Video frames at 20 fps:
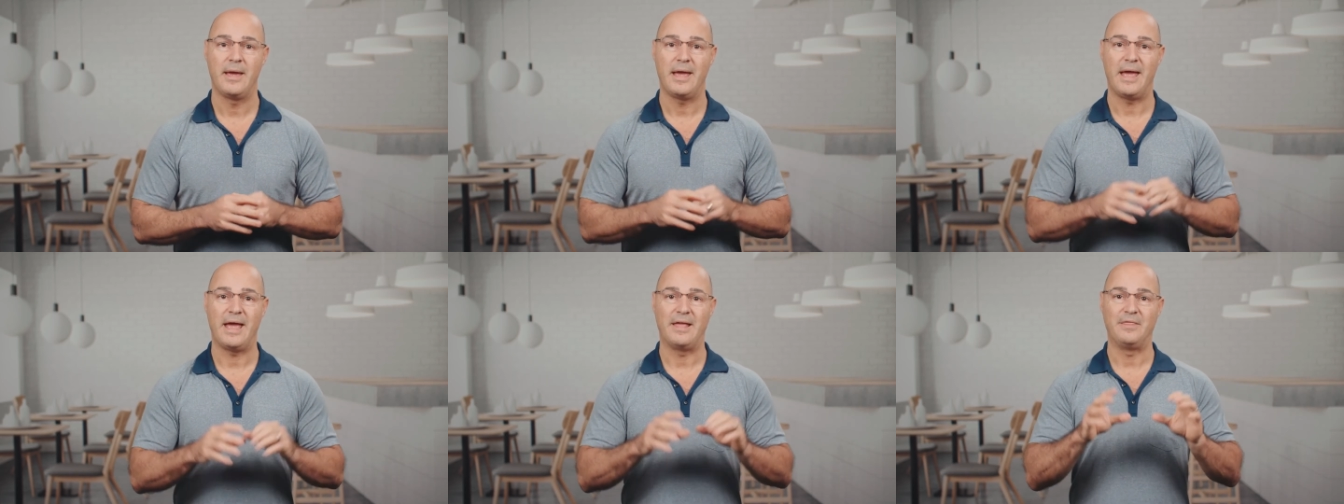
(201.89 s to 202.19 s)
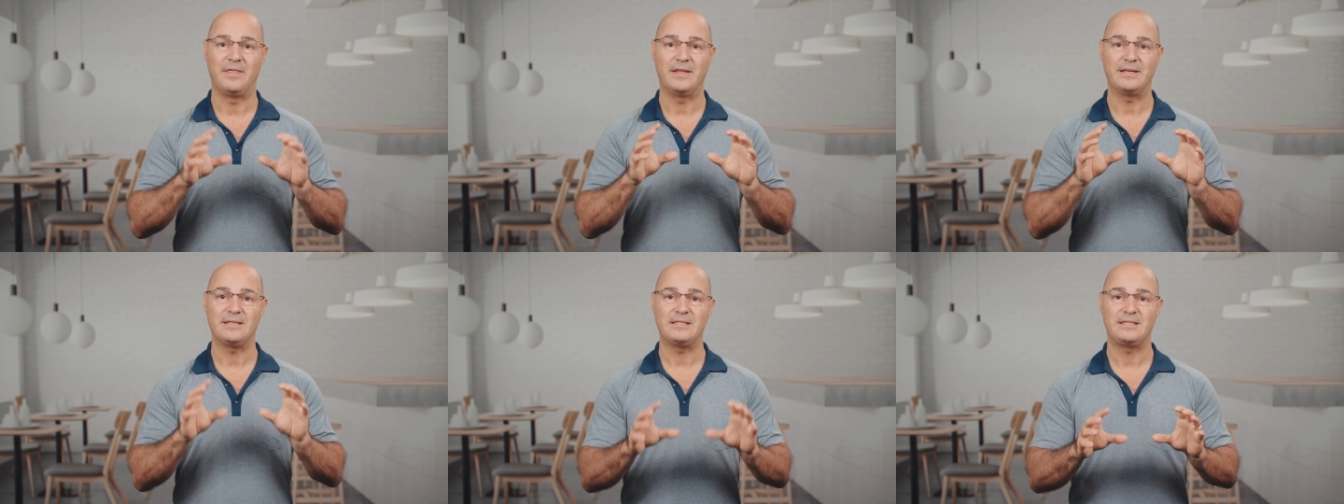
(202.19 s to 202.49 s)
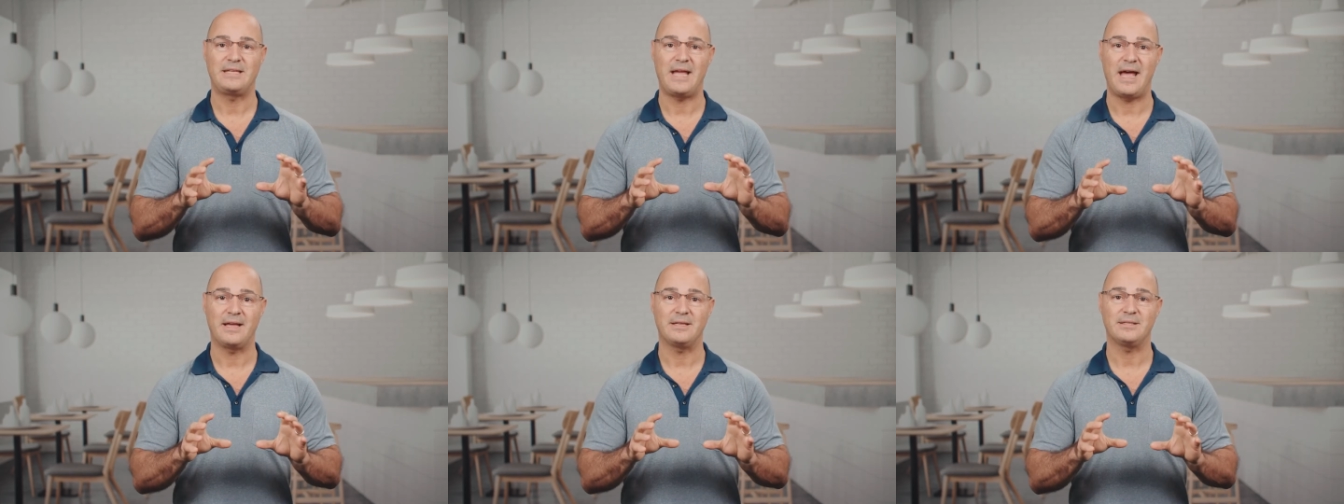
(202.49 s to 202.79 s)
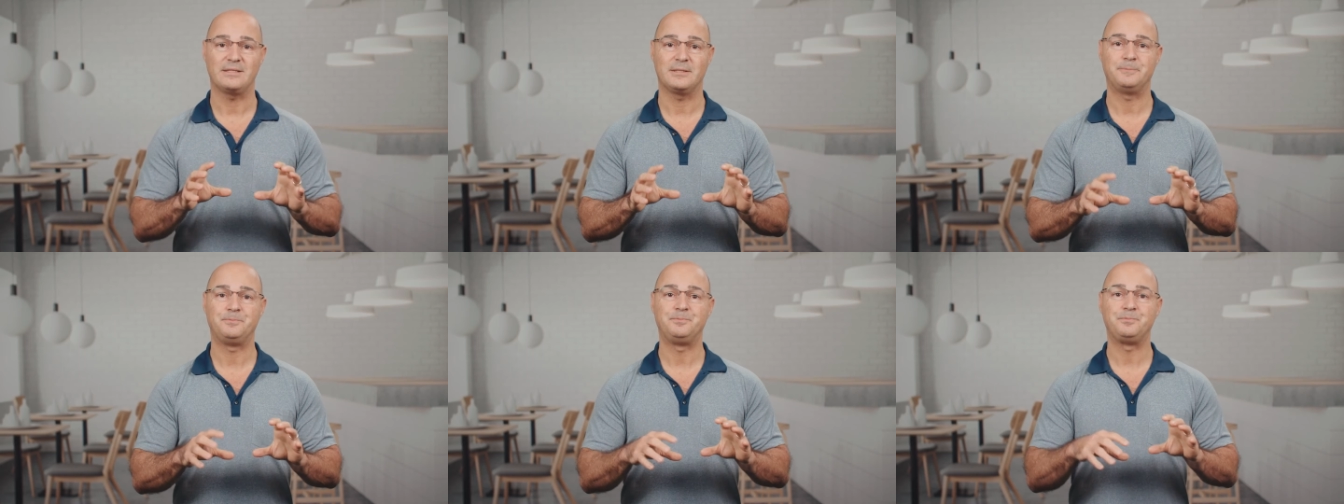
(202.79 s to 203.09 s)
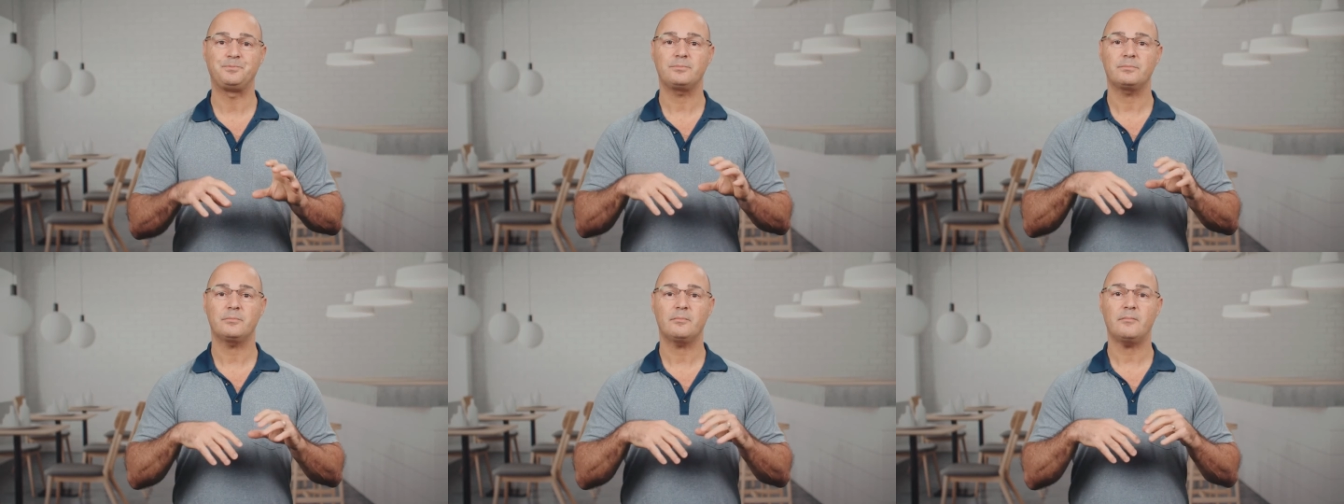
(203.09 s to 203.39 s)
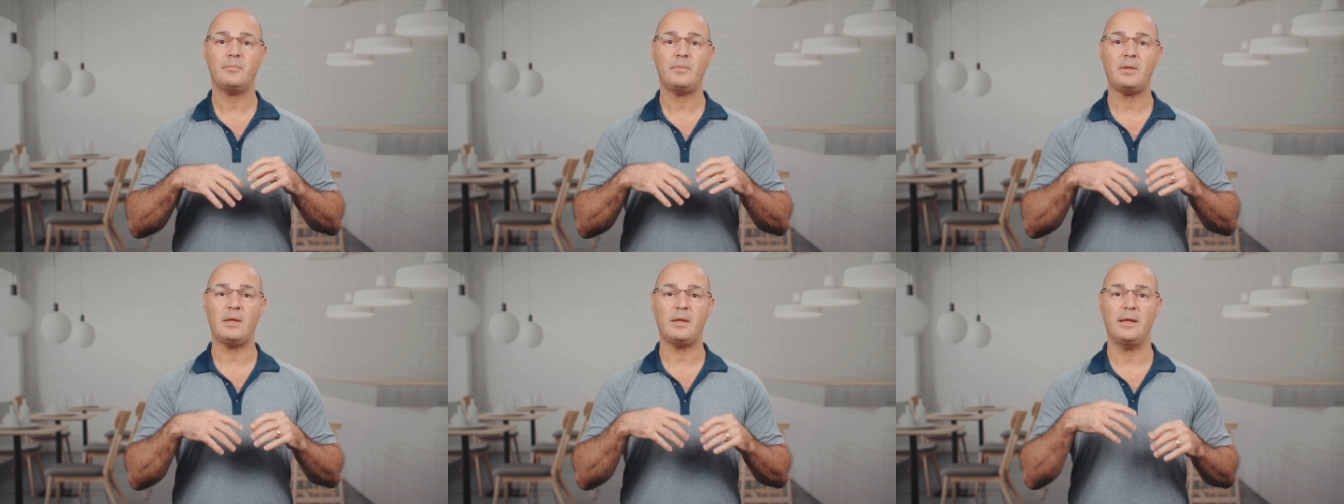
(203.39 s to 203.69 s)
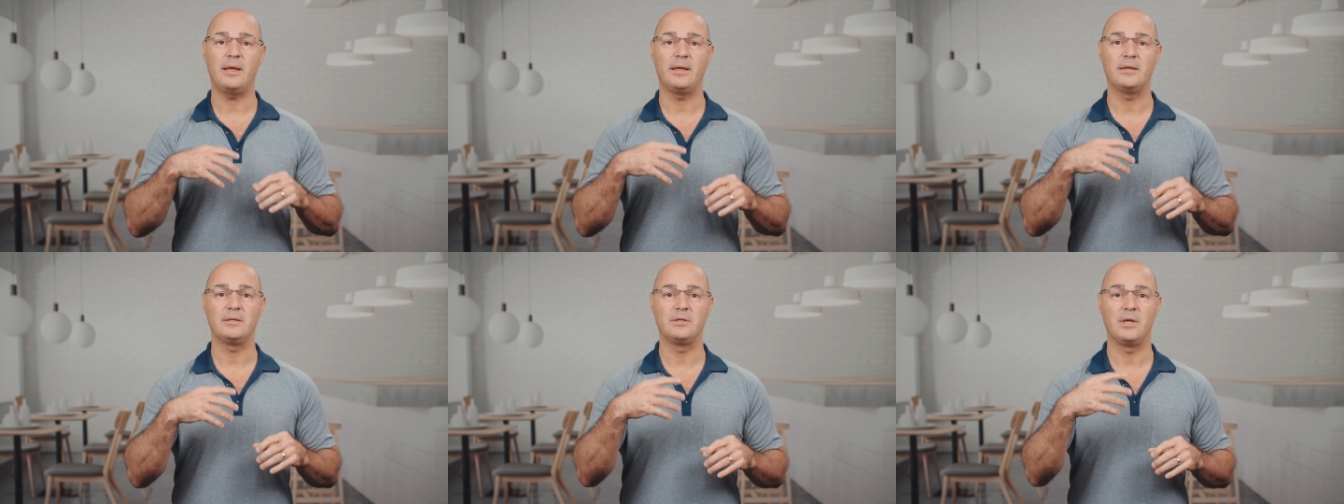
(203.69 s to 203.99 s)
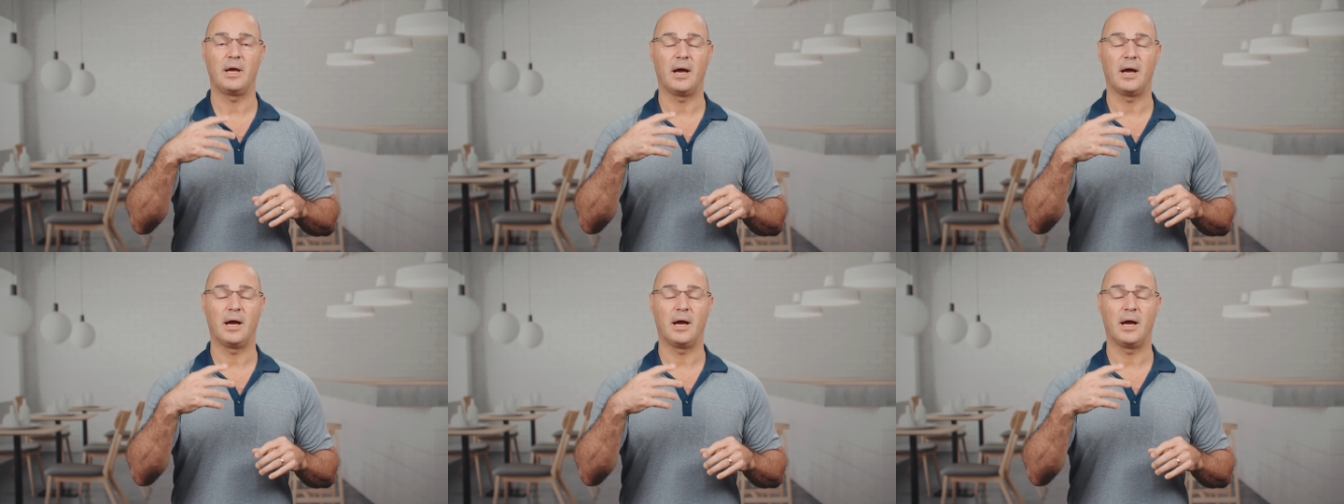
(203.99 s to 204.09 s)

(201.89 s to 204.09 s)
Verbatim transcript: And this test is,